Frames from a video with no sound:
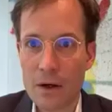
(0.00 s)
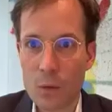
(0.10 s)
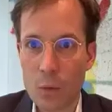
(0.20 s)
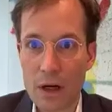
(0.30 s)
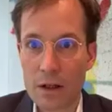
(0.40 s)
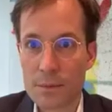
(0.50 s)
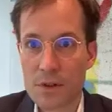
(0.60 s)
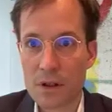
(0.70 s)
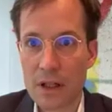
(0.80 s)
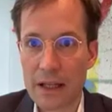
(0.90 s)
Welcome
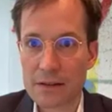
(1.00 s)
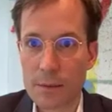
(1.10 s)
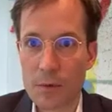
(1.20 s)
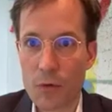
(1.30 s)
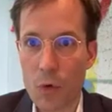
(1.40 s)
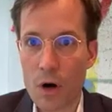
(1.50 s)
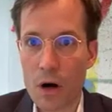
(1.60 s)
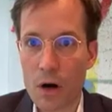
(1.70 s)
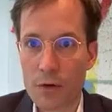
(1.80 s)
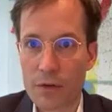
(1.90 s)
to class number
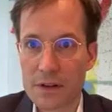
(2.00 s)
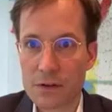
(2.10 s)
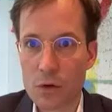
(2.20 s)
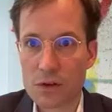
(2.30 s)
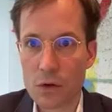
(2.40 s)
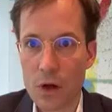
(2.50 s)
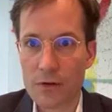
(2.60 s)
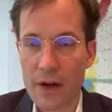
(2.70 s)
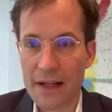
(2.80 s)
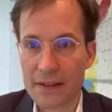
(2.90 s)
4 of this course in Law and
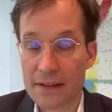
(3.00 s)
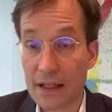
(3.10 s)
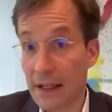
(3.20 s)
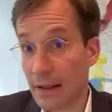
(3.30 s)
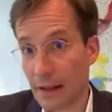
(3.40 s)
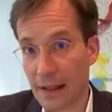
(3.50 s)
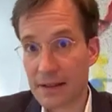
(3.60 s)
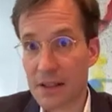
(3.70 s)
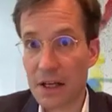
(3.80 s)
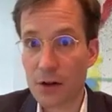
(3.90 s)
Finance. Let's
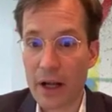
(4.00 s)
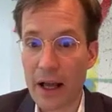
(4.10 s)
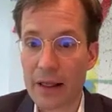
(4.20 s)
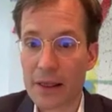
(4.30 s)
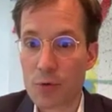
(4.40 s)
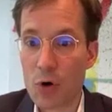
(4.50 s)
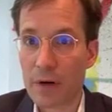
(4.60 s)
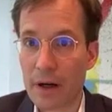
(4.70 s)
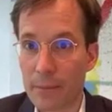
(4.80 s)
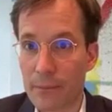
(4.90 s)
take a look at the
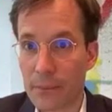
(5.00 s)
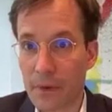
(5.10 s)
program.